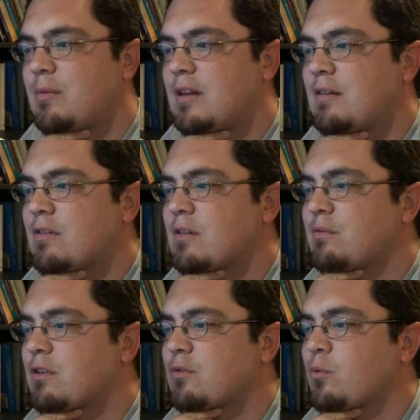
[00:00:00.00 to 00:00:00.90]
maybe even
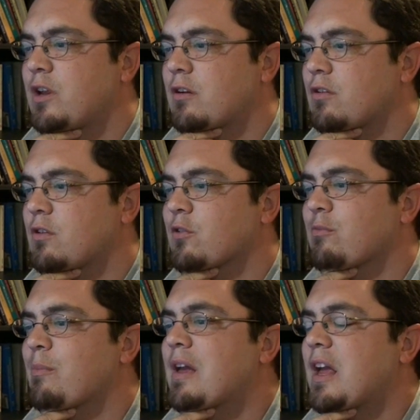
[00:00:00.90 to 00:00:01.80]
the first week or two
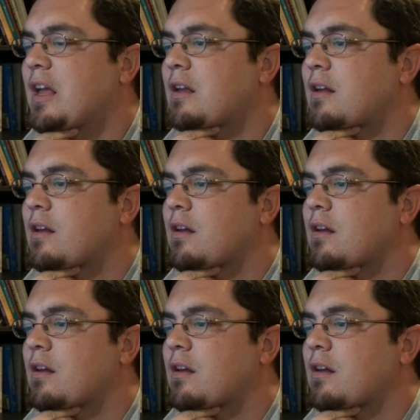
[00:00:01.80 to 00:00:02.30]
of May